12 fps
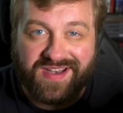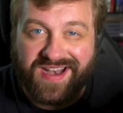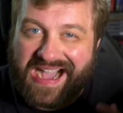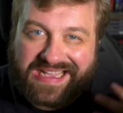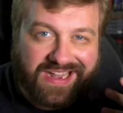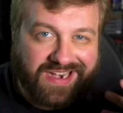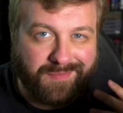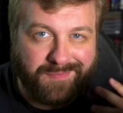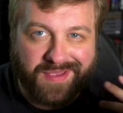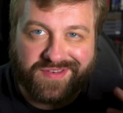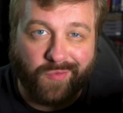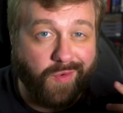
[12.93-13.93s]
Not gonna
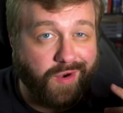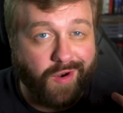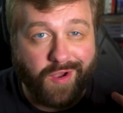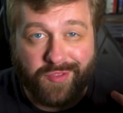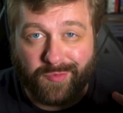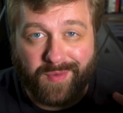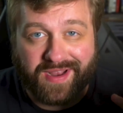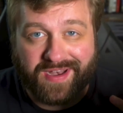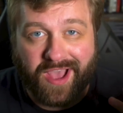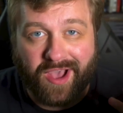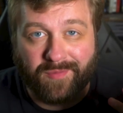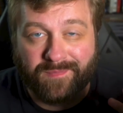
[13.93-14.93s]
commit to one or other right
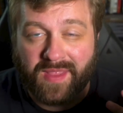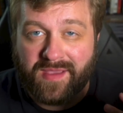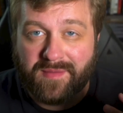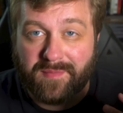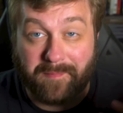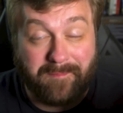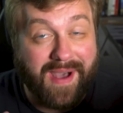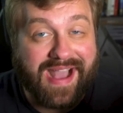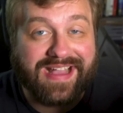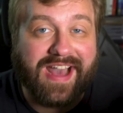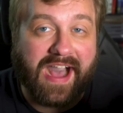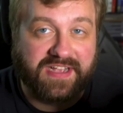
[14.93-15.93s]
now, but my
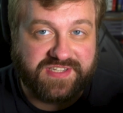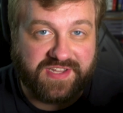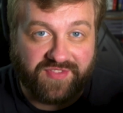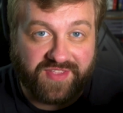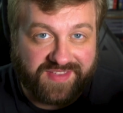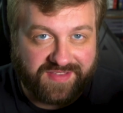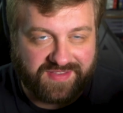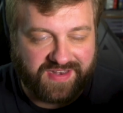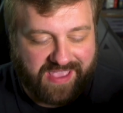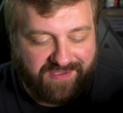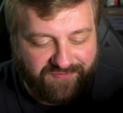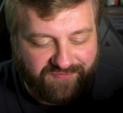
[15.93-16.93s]
gosh, if this isn't
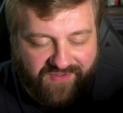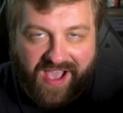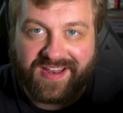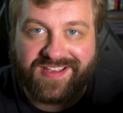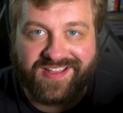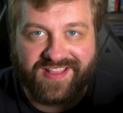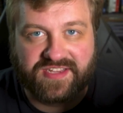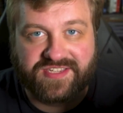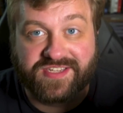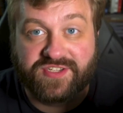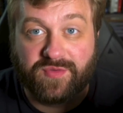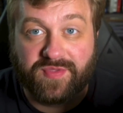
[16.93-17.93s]
a fine
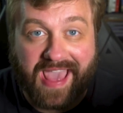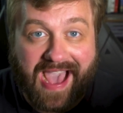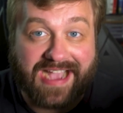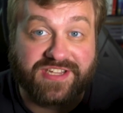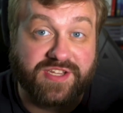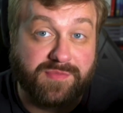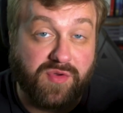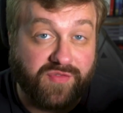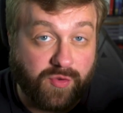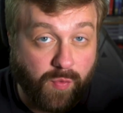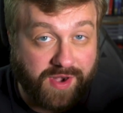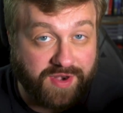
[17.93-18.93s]
collection to the action movie
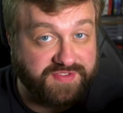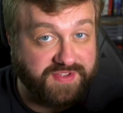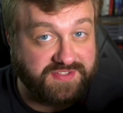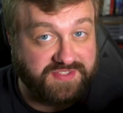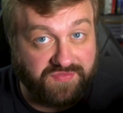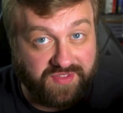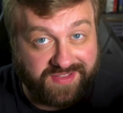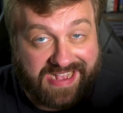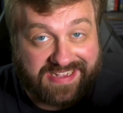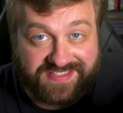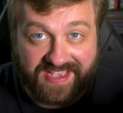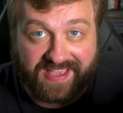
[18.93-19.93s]
renaissance of the
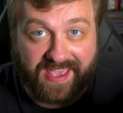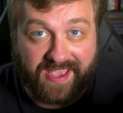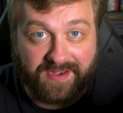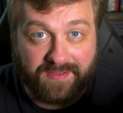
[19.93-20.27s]
last decade.